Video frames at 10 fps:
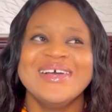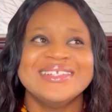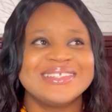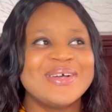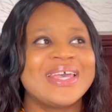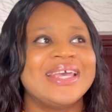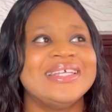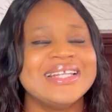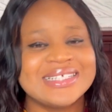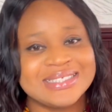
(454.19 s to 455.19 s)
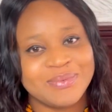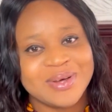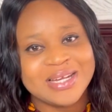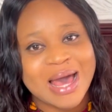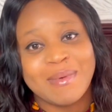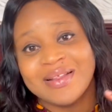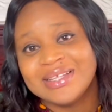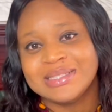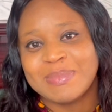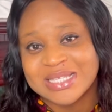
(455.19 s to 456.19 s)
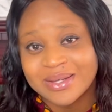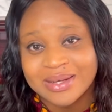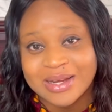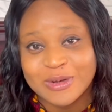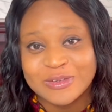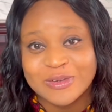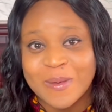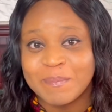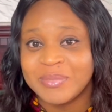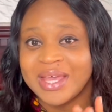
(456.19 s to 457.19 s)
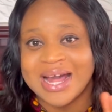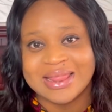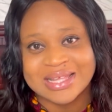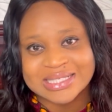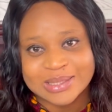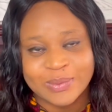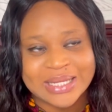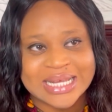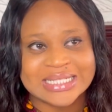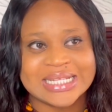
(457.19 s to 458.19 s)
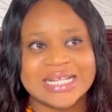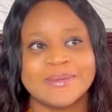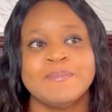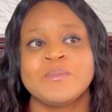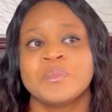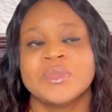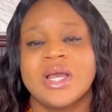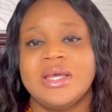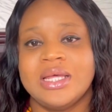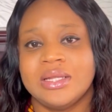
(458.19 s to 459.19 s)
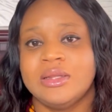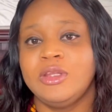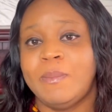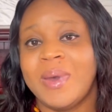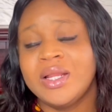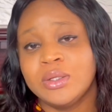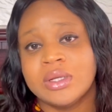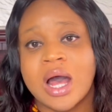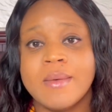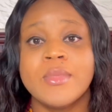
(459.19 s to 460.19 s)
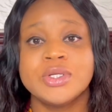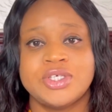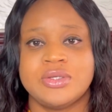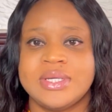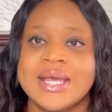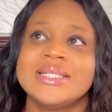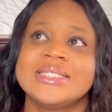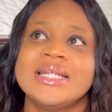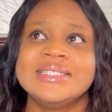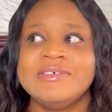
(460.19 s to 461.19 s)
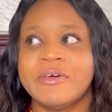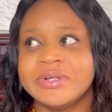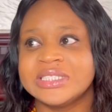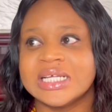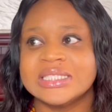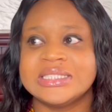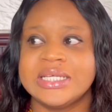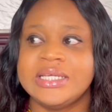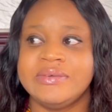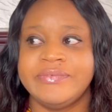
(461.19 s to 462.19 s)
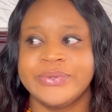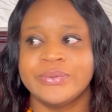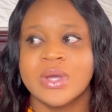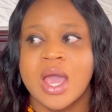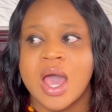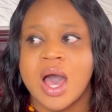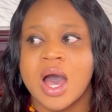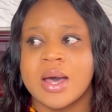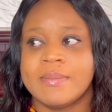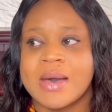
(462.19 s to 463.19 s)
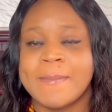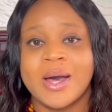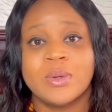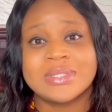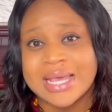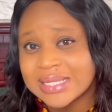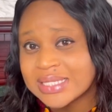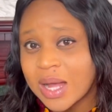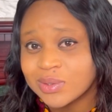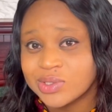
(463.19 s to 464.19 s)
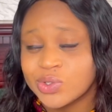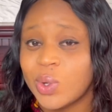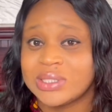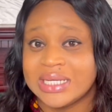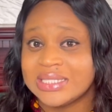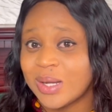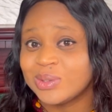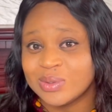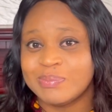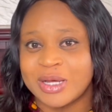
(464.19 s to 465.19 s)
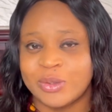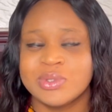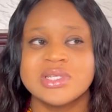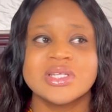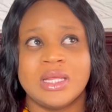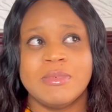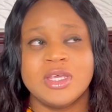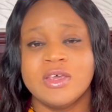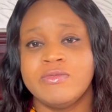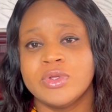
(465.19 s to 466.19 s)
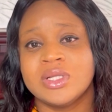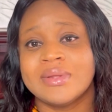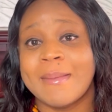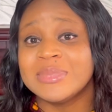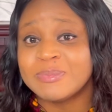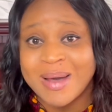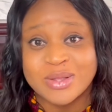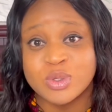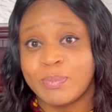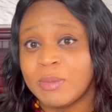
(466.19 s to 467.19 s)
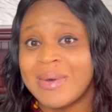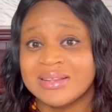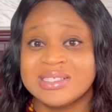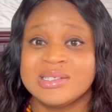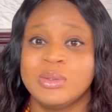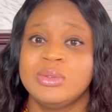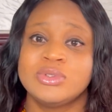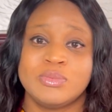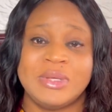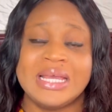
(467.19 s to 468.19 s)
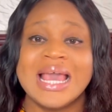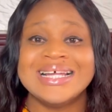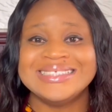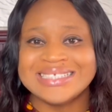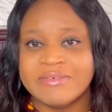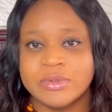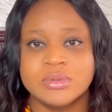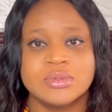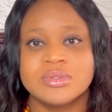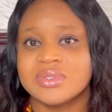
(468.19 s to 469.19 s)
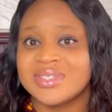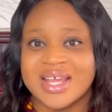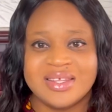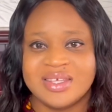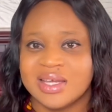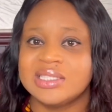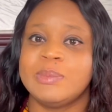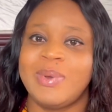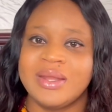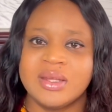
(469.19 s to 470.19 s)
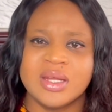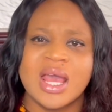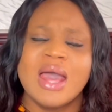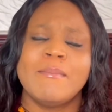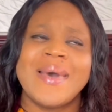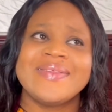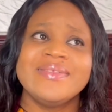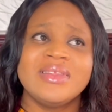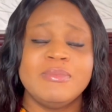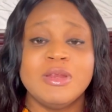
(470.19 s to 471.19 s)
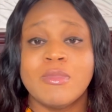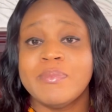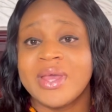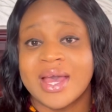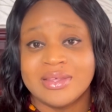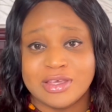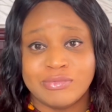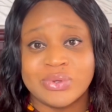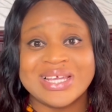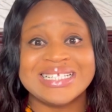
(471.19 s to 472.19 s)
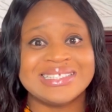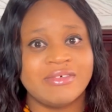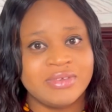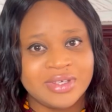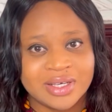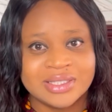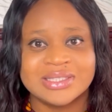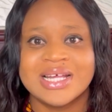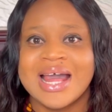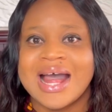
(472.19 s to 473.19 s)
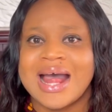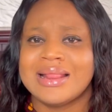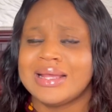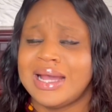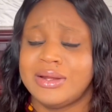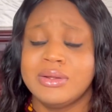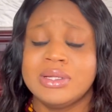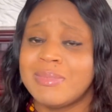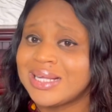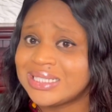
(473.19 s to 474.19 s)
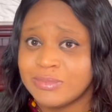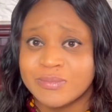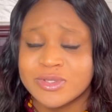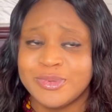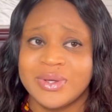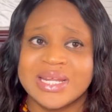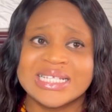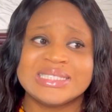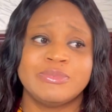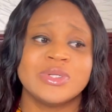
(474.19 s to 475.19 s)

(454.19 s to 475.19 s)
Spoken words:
So okay, the next one about this particular loan company and this loan is that depending on how much you get, let's say for instance they give you about 8,000 or 10,000 pounds, they may give you the time span to pay back this loan to be 7 to 10 years depending, but I think the minimum they can give you is 7 years, and I don't know the maximum, to be honest.